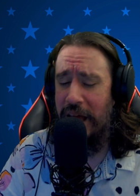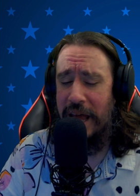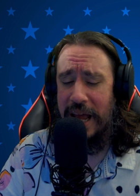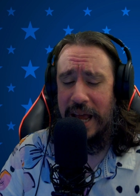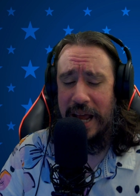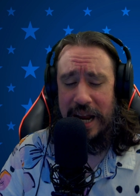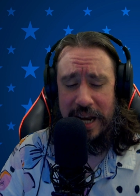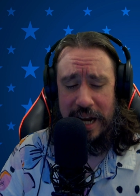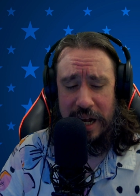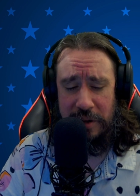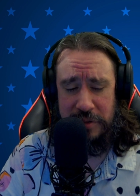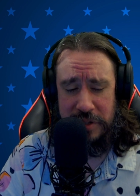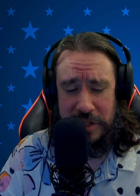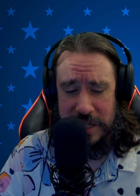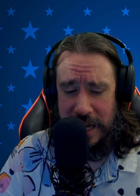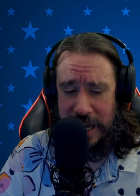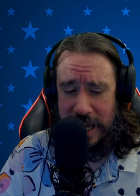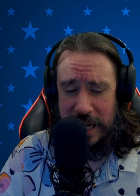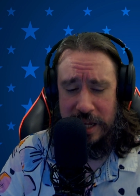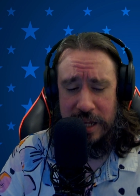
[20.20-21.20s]
And now
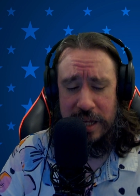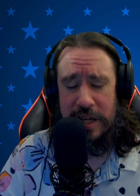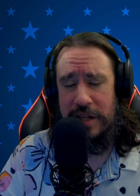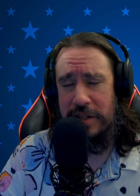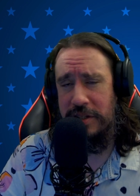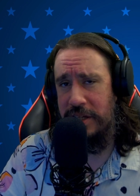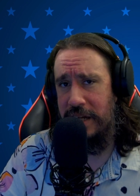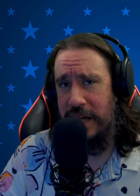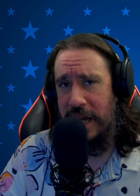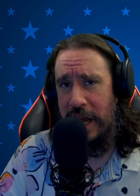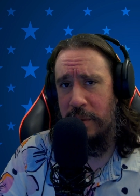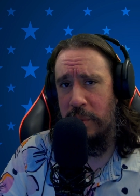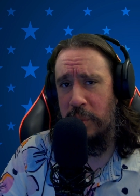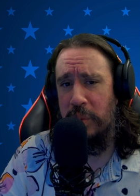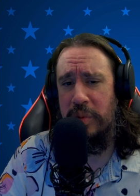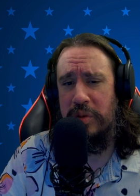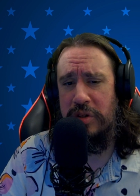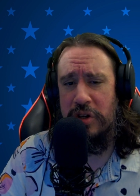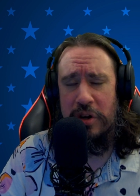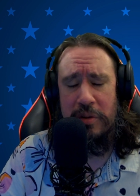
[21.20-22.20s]
today, today we
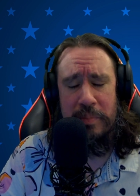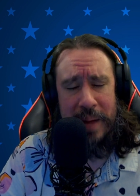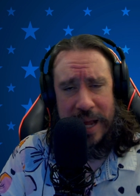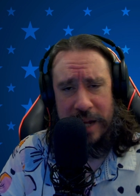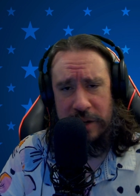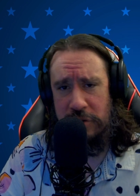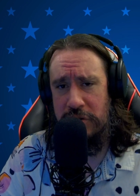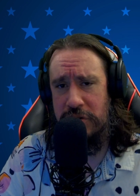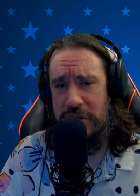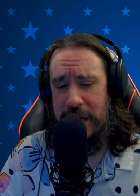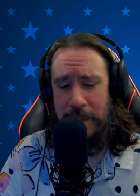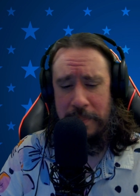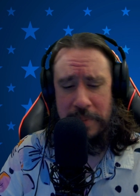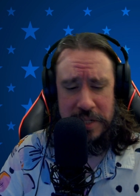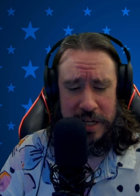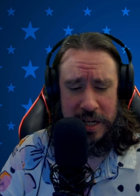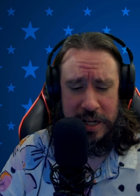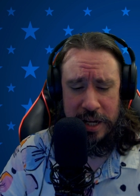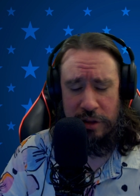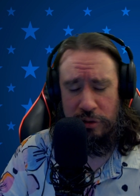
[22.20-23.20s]
return back to
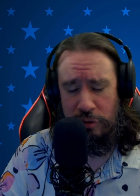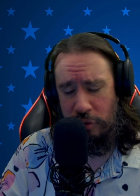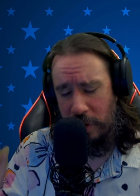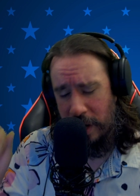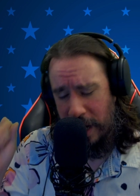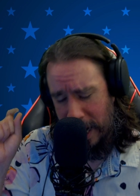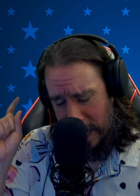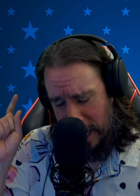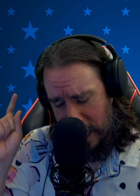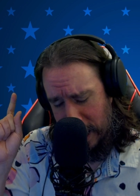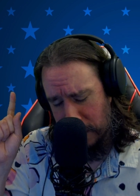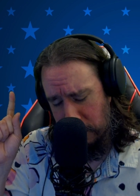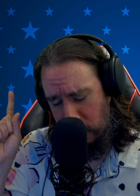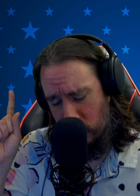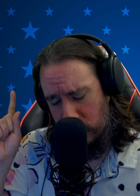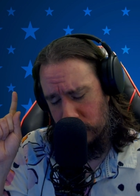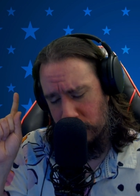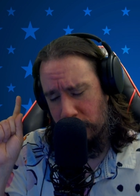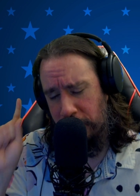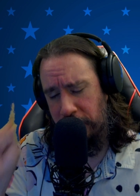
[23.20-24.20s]
Sabaton history, and I am
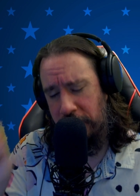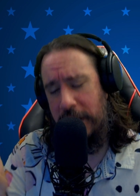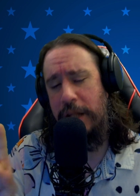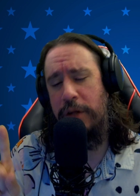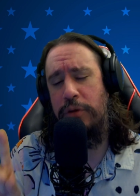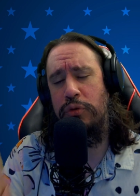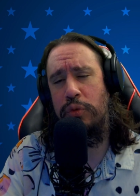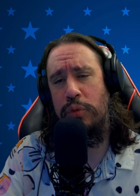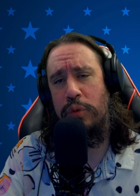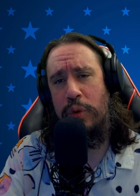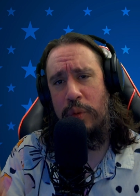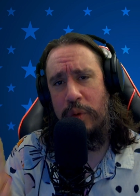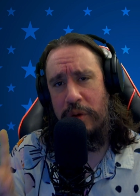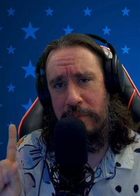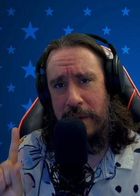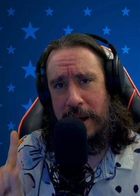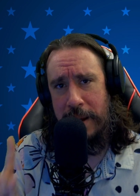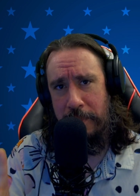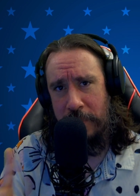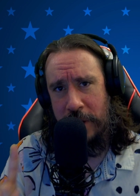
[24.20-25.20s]
going to follow through with
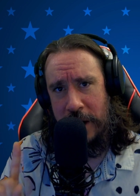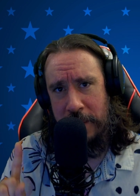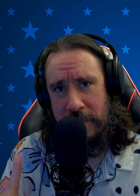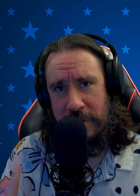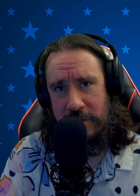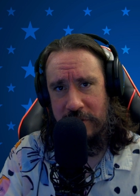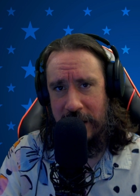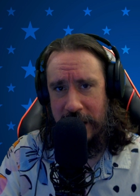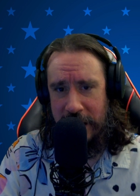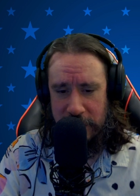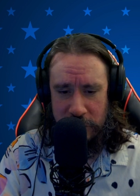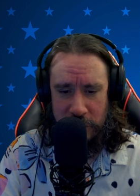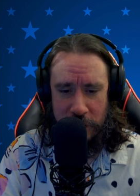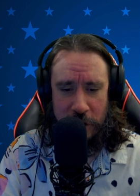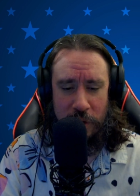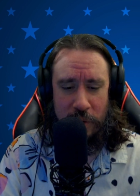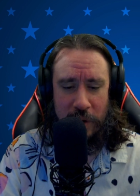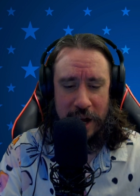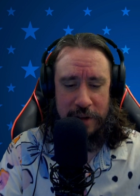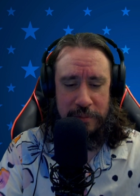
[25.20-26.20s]
my promise. I
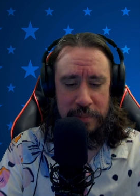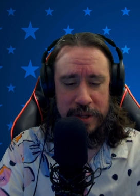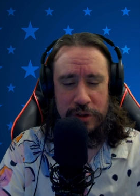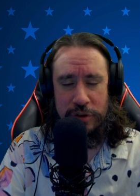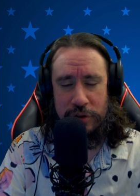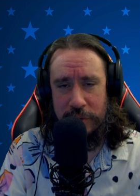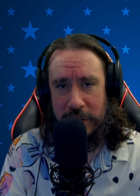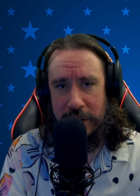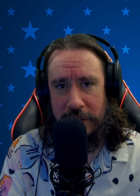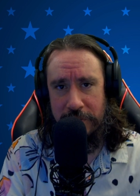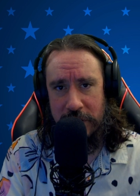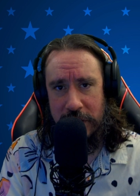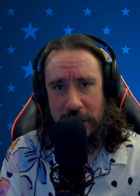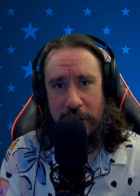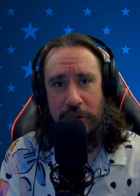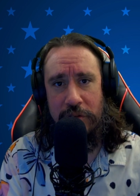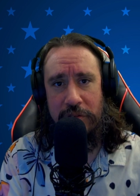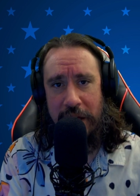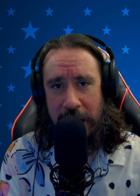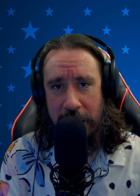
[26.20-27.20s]
know I've been doing the
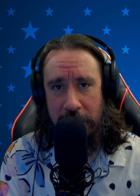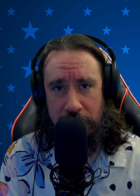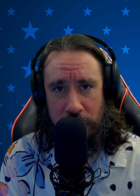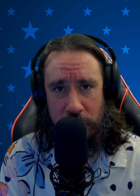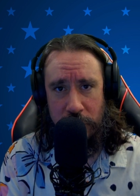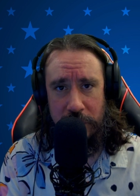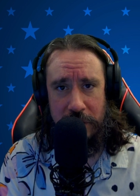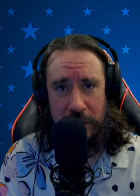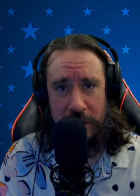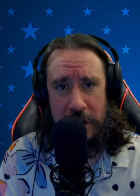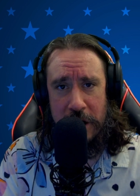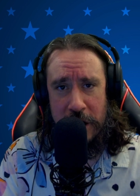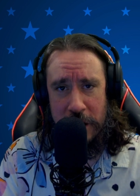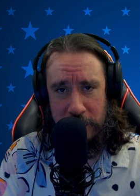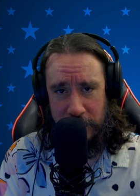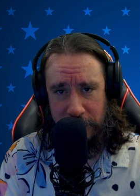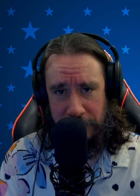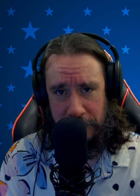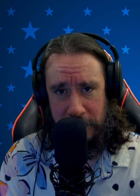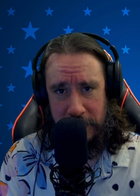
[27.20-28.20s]
videos out of order,
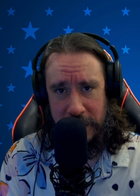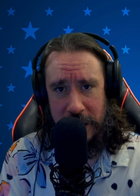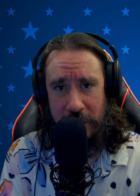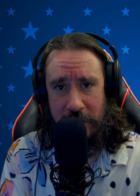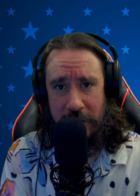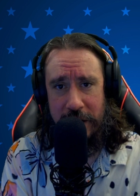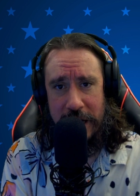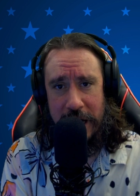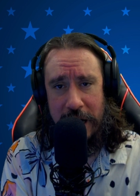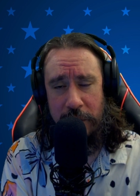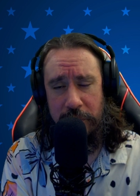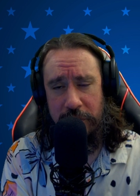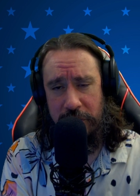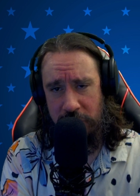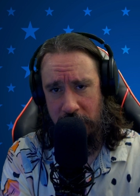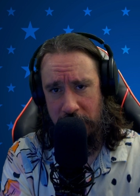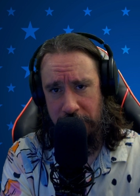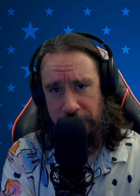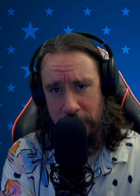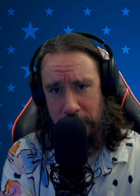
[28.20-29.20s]
but from here on out,
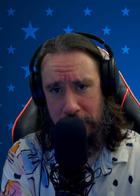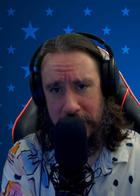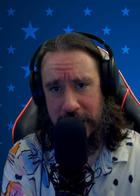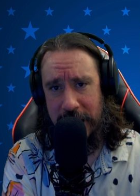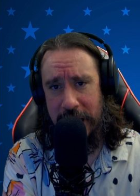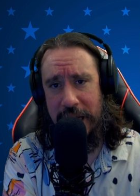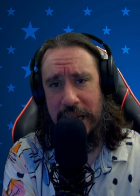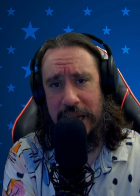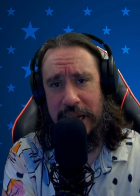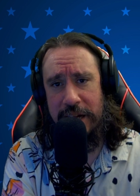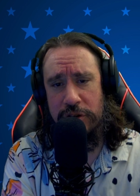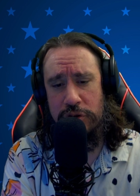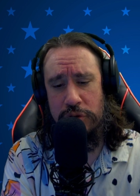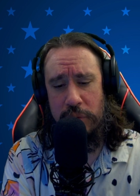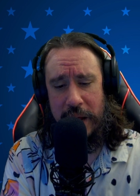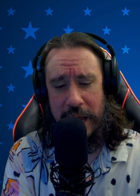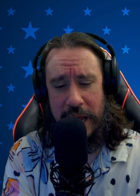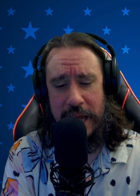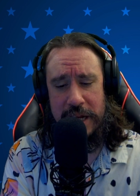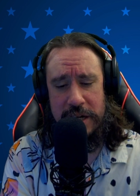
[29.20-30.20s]
starting from beginning to
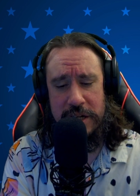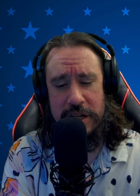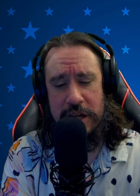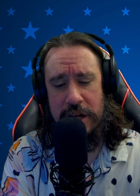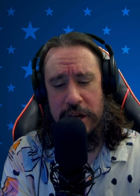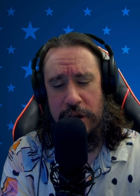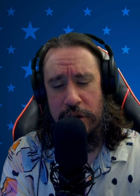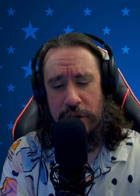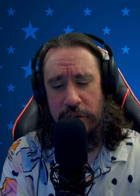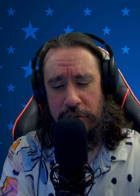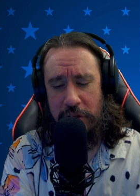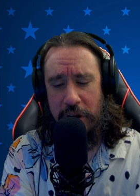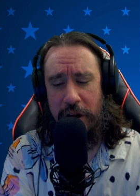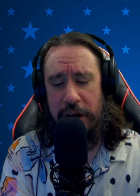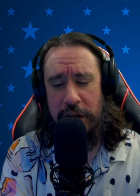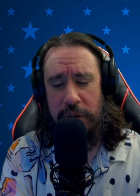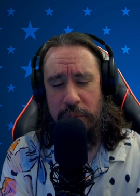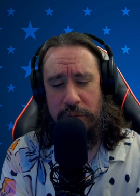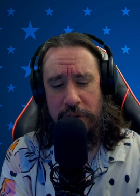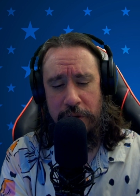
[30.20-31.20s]
end,
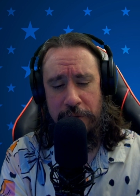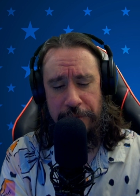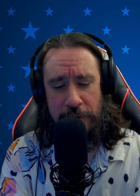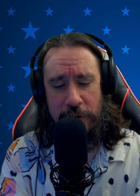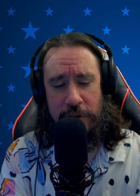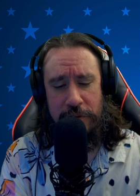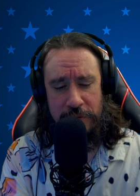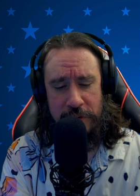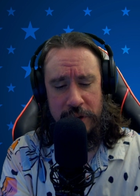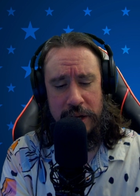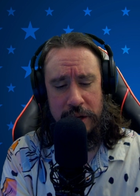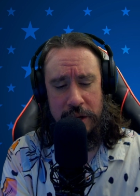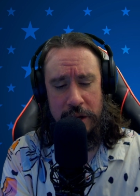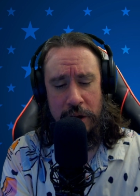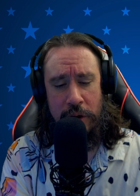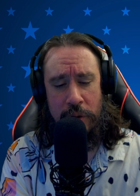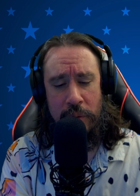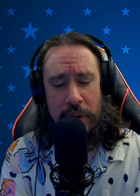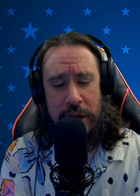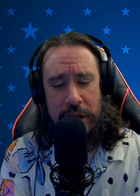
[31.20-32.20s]
starting with their first
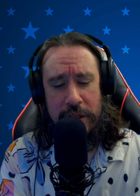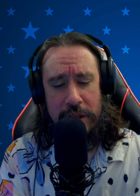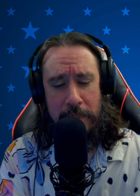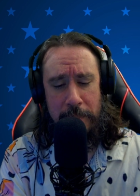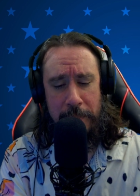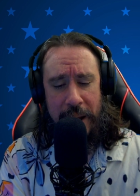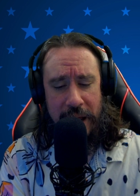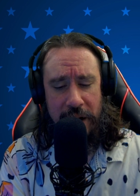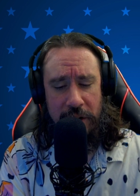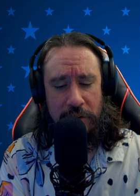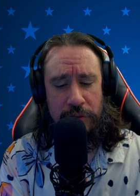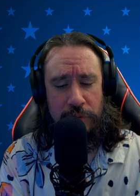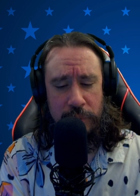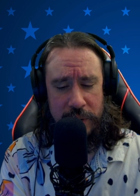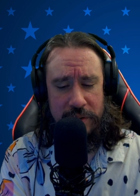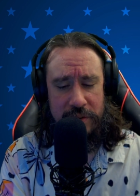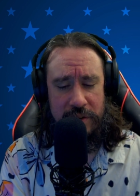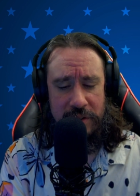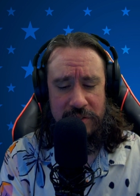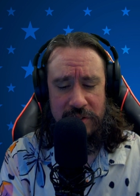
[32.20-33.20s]
video, the Battle of
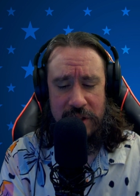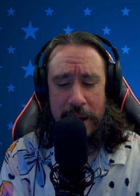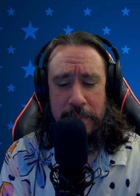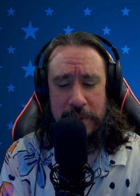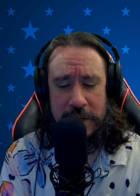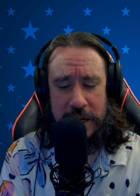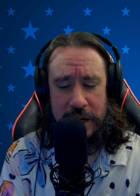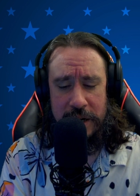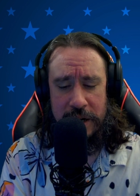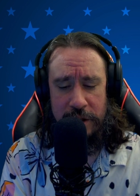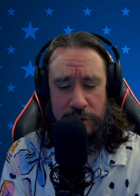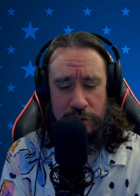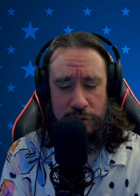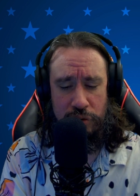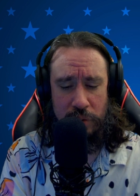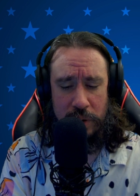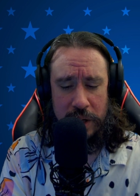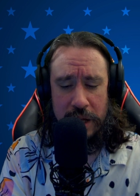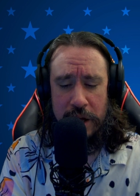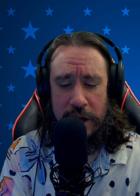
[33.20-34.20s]
Wizna, Sabaton
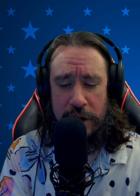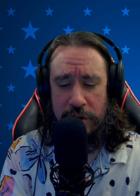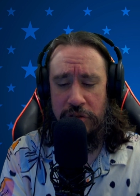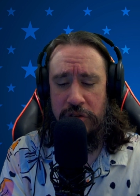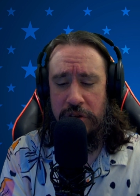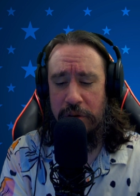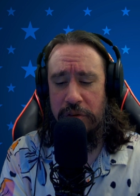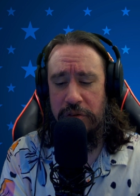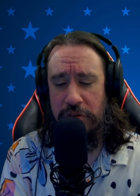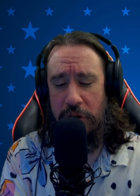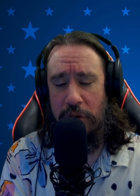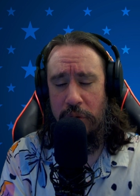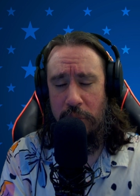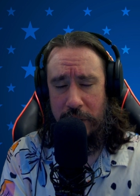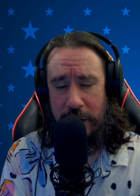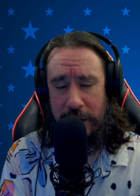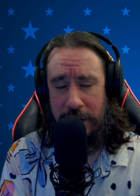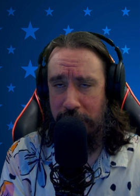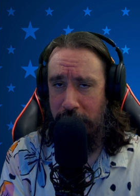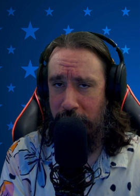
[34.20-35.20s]
History, zero zero
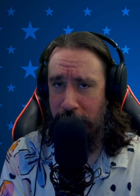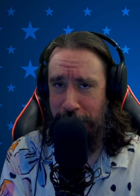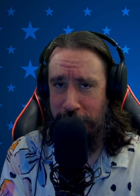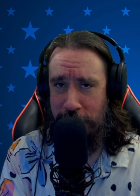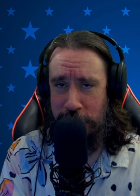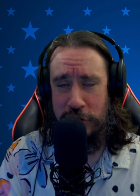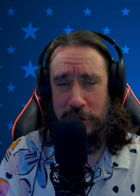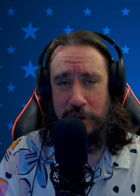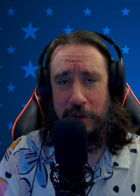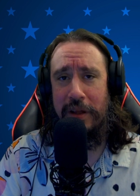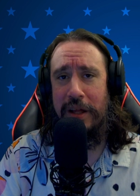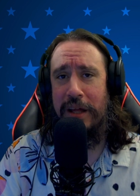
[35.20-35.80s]
one Official.